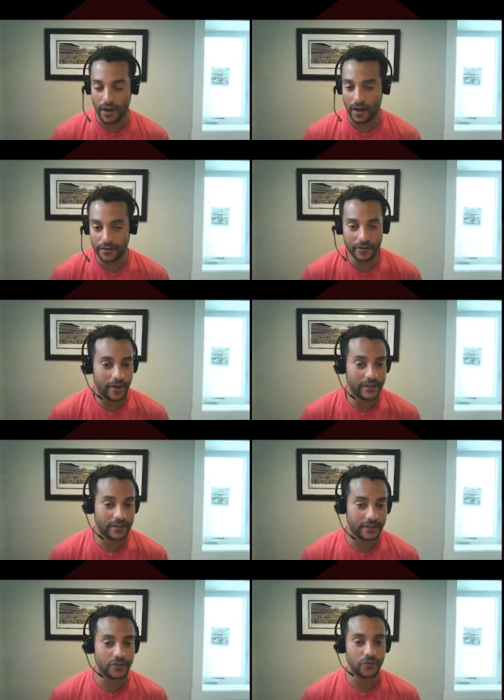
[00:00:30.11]
on the
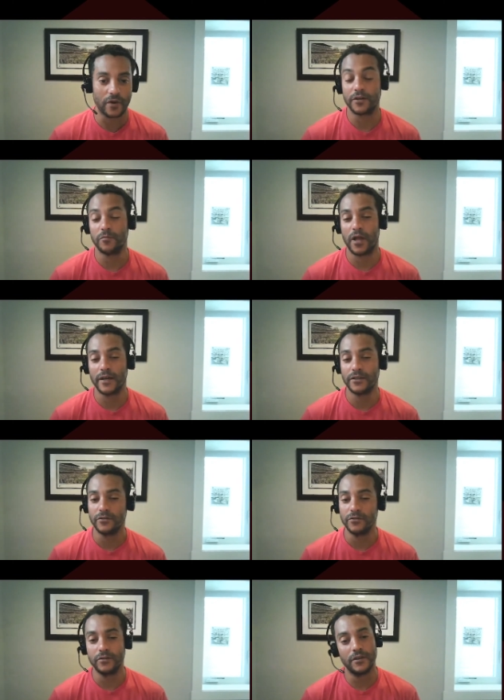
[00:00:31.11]
devices that you want it applied
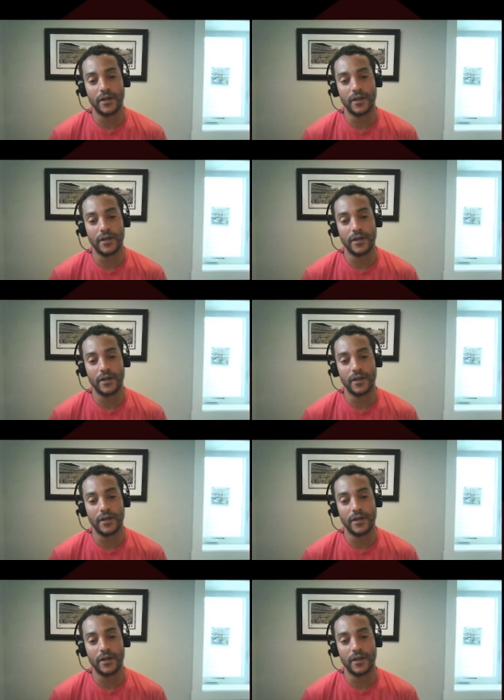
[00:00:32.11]
to,